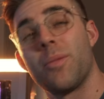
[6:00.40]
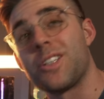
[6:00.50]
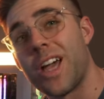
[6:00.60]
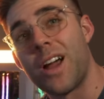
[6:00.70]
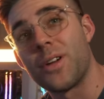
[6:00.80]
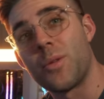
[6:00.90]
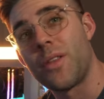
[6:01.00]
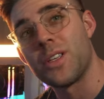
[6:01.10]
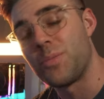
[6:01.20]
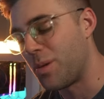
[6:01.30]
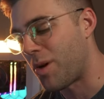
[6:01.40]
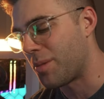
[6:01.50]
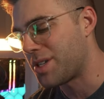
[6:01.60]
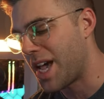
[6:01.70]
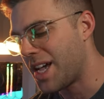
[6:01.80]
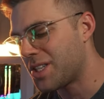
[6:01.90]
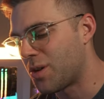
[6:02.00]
much every one of these boom arms has.